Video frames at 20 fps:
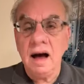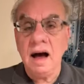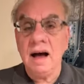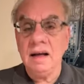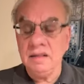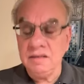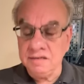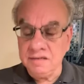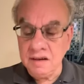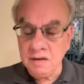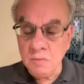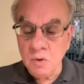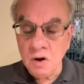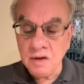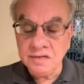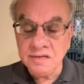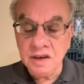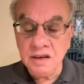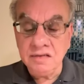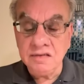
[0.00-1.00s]
Hi, this is Steve
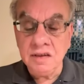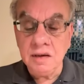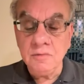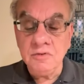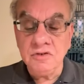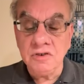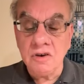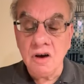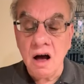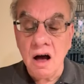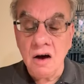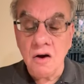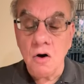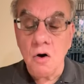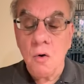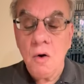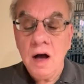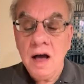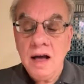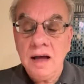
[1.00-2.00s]
Moss, Dean's Team
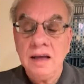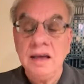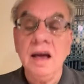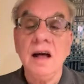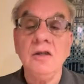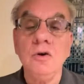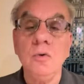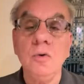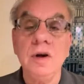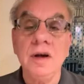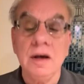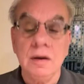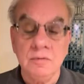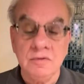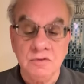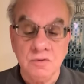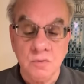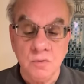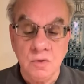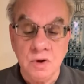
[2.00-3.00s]
Chicago, Keller
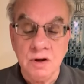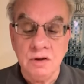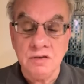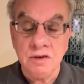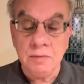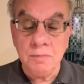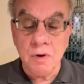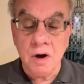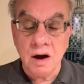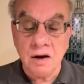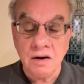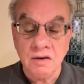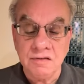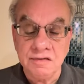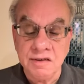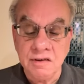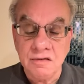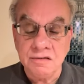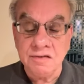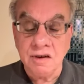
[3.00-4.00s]
Williams Realty
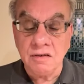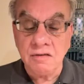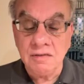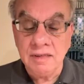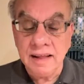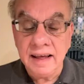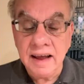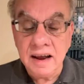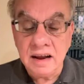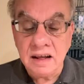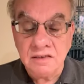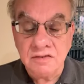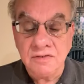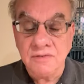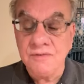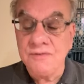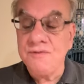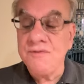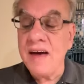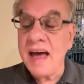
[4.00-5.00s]
Partners. Here's our
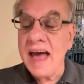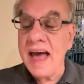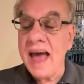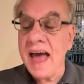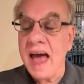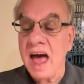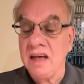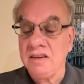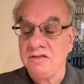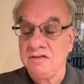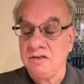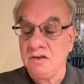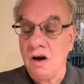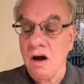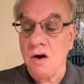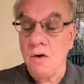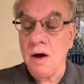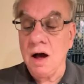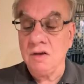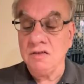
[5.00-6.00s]
latest fast
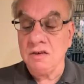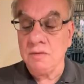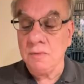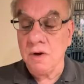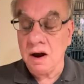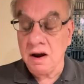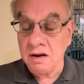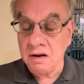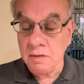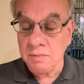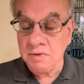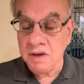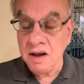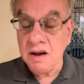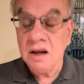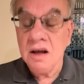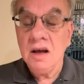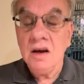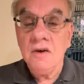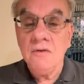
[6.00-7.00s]
Chicago housing market
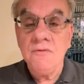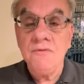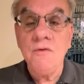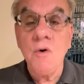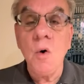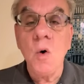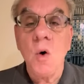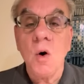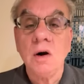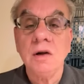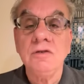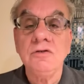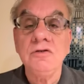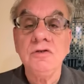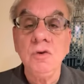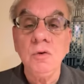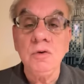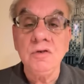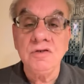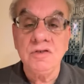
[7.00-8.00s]
update for
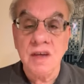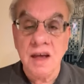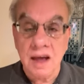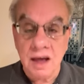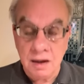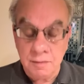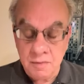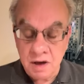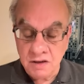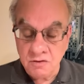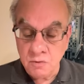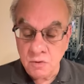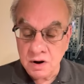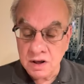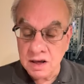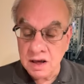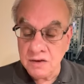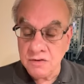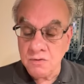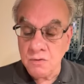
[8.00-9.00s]
Tuesday, May
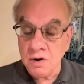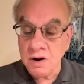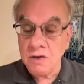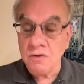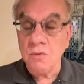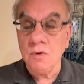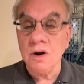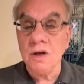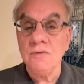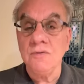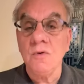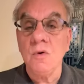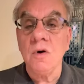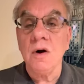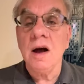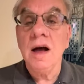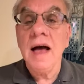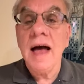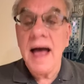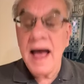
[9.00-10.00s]
28th,
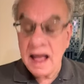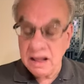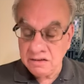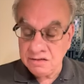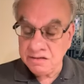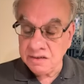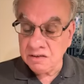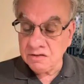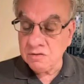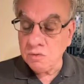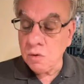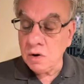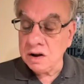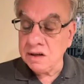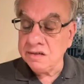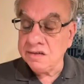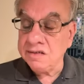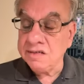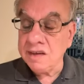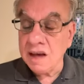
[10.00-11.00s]
2024 at
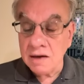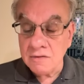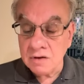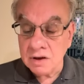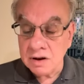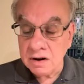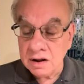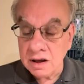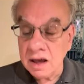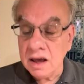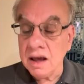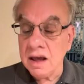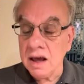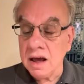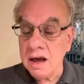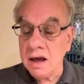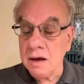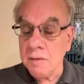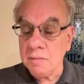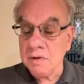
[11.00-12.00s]
6.27
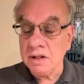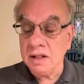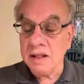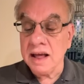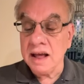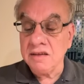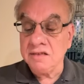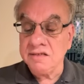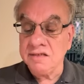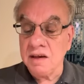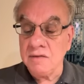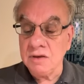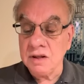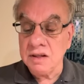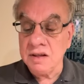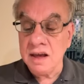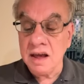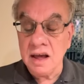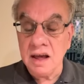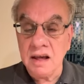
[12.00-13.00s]
a.m. In the last
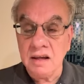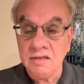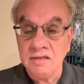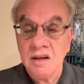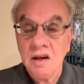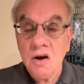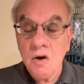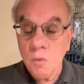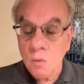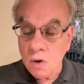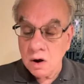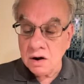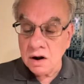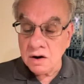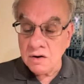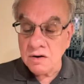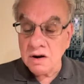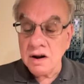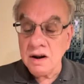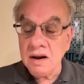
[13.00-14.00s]
seven days,
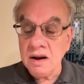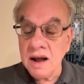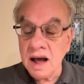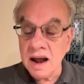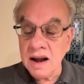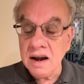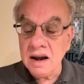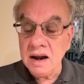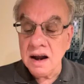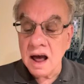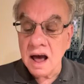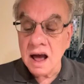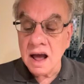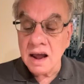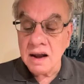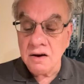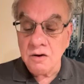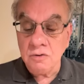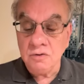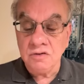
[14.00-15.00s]

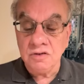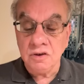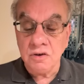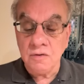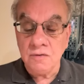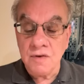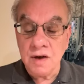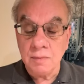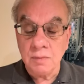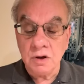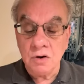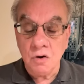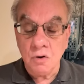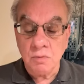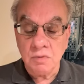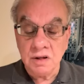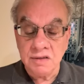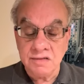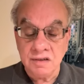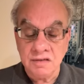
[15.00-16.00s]
199 new single-family
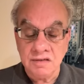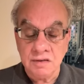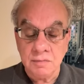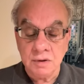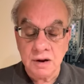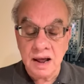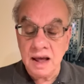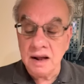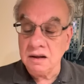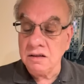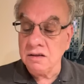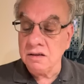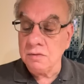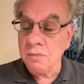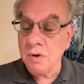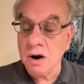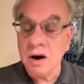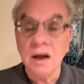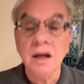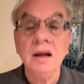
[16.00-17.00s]
home listings have been added to
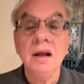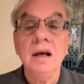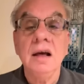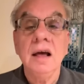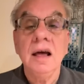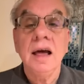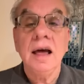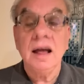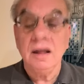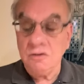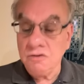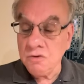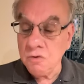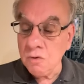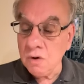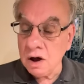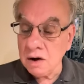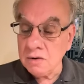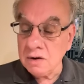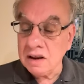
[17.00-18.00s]
the market and
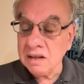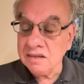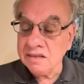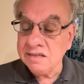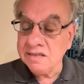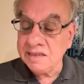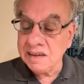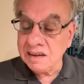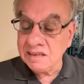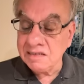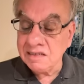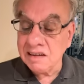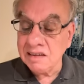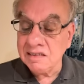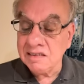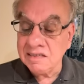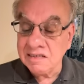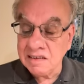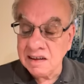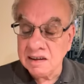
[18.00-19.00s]

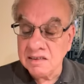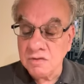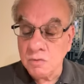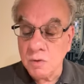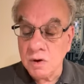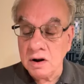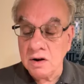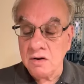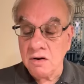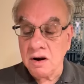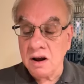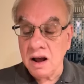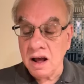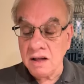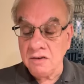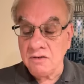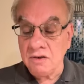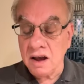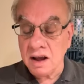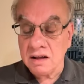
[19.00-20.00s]
266 went under
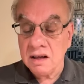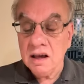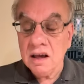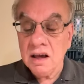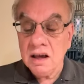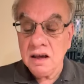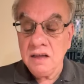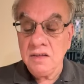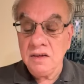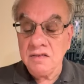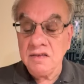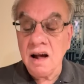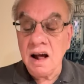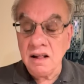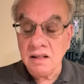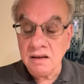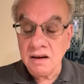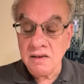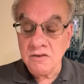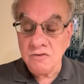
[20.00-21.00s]
contract in this
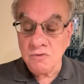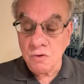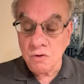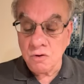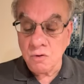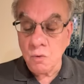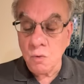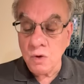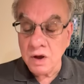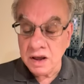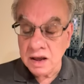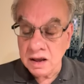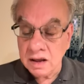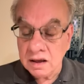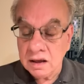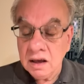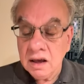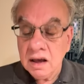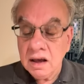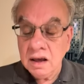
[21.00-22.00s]
holiday-shortened
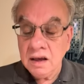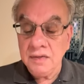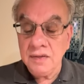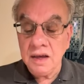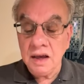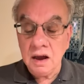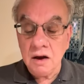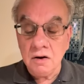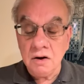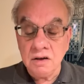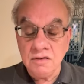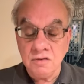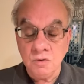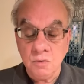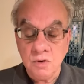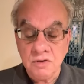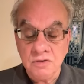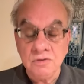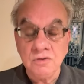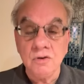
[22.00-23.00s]
week in the areas
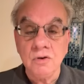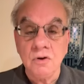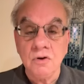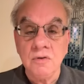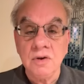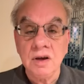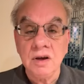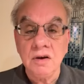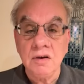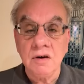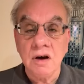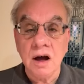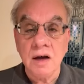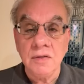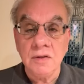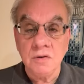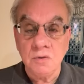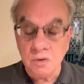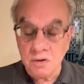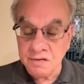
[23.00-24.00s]
that we serve here
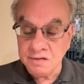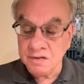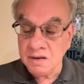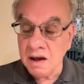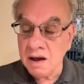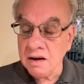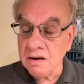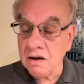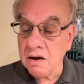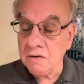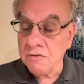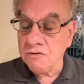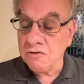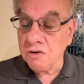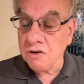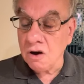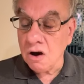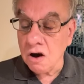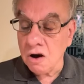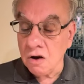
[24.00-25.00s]
on the north side of
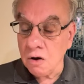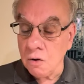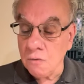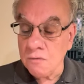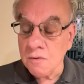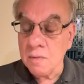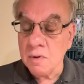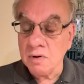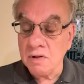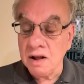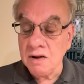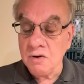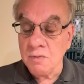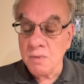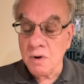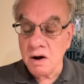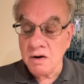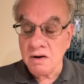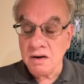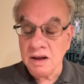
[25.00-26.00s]
Chicago. From our lender
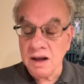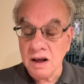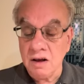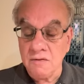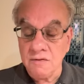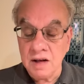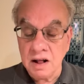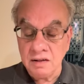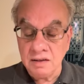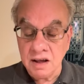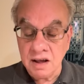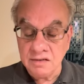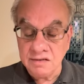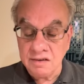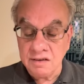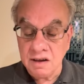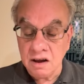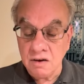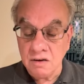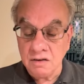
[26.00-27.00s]
partner, Yale
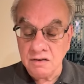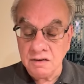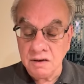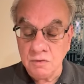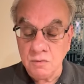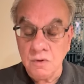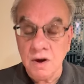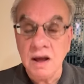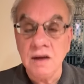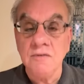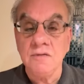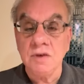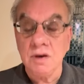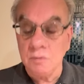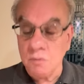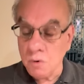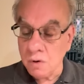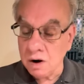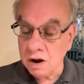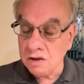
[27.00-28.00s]
Valdez at Guaranteed Rate
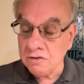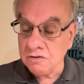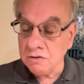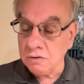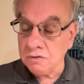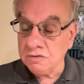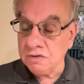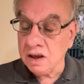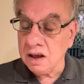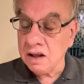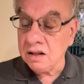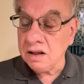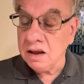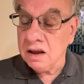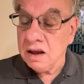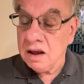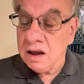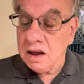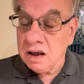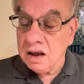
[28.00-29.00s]
via Mortgage News
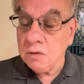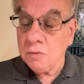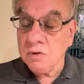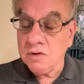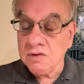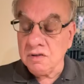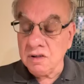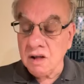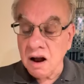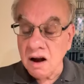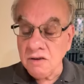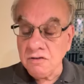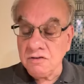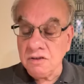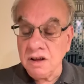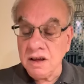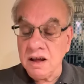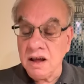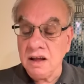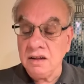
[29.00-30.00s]
Daily, it was
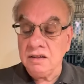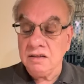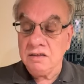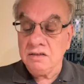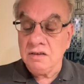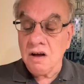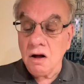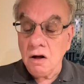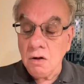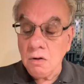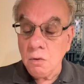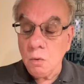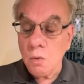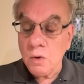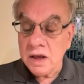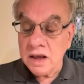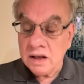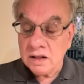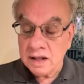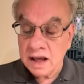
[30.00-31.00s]
largely really a dull
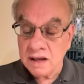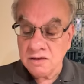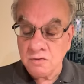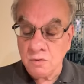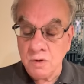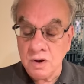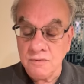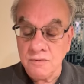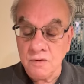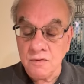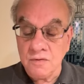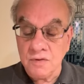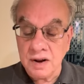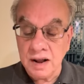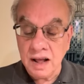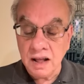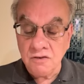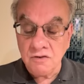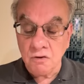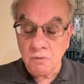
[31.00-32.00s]
week last week for
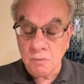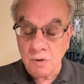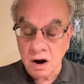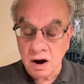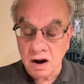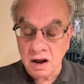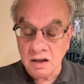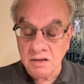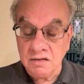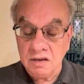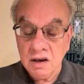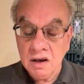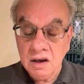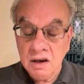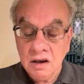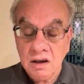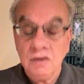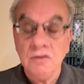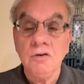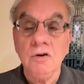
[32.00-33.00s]
financial markets
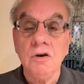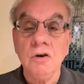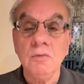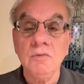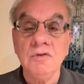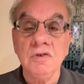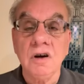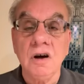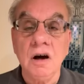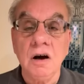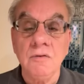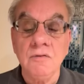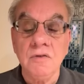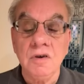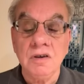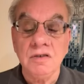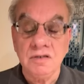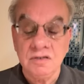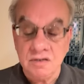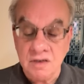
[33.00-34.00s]
in terms
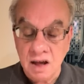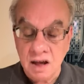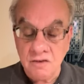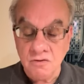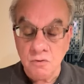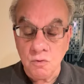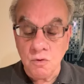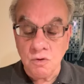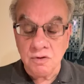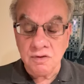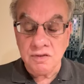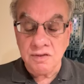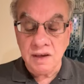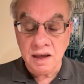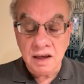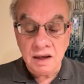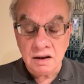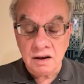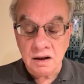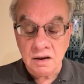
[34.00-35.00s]
of scheduled
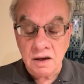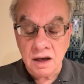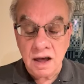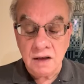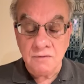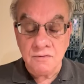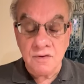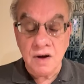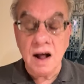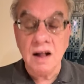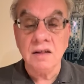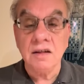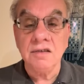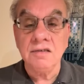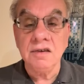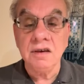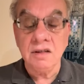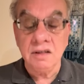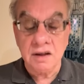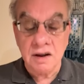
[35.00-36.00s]
data and
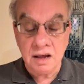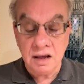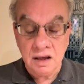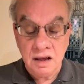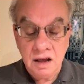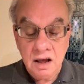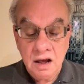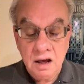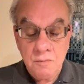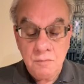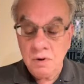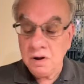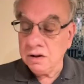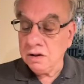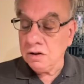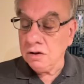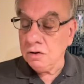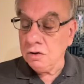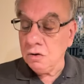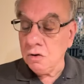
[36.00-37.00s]
volatility,
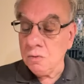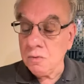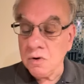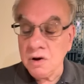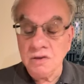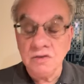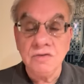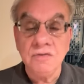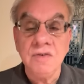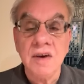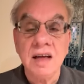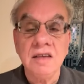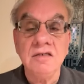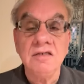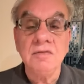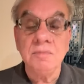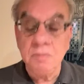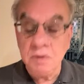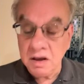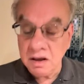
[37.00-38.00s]
but numerous Fed
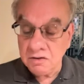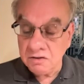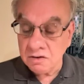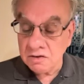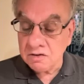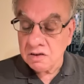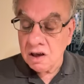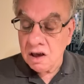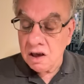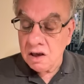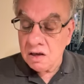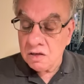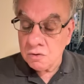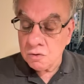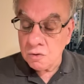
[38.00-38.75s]
speeches